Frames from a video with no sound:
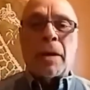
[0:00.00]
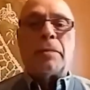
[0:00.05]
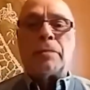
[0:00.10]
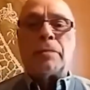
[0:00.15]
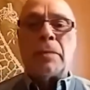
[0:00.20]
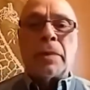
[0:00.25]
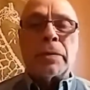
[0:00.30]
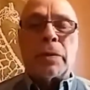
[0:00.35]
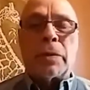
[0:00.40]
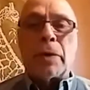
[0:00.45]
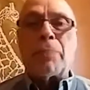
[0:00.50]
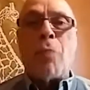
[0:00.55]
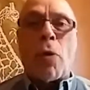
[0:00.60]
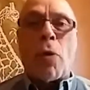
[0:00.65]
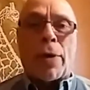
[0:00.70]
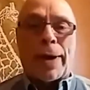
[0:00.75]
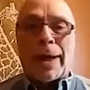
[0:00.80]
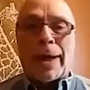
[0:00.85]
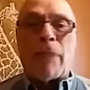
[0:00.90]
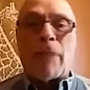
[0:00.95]
Good morning,
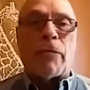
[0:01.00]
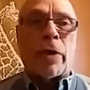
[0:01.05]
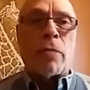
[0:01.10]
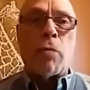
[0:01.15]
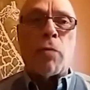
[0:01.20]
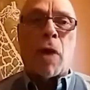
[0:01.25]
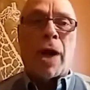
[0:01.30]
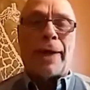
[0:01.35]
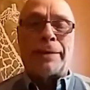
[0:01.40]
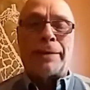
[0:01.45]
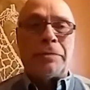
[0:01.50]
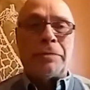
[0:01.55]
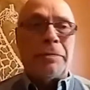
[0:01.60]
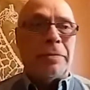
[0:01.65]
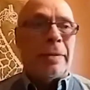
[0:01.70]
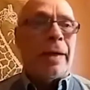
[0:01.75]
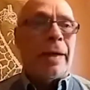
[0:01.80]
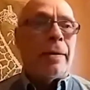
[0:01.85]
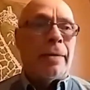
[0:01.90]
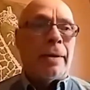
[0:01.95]
everyone,
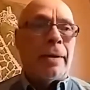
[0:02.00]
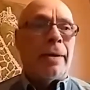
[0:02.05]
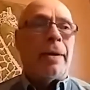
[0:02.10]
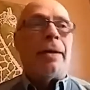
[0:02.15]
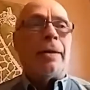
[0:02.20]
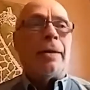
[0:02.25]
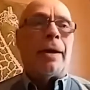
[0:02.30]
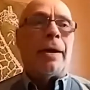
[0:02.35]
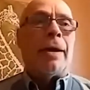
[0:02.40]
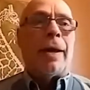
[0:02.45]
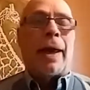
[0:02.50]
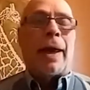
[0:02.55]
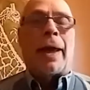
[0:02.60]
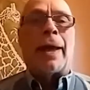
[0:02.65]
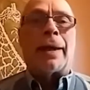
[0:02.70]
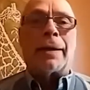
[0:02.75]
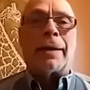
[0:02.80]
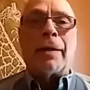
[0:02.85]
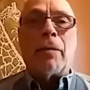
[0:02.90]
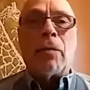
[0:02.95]

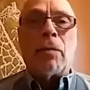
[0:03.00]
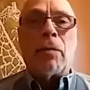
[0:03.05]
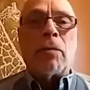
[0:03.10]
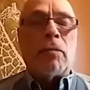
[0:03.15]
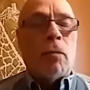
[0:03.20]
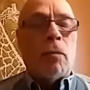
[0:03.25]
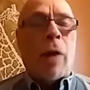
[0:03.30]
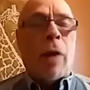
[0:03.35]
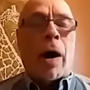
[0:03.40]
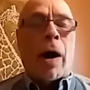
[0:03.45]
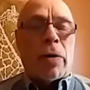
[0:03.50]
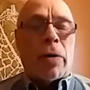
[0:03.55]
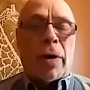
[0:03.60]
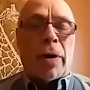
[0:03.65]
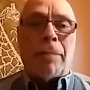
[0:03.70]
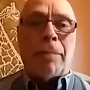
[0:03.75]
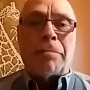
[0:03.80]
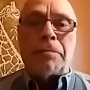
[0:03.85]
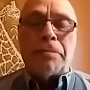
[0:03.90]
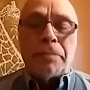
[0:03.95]
and welcome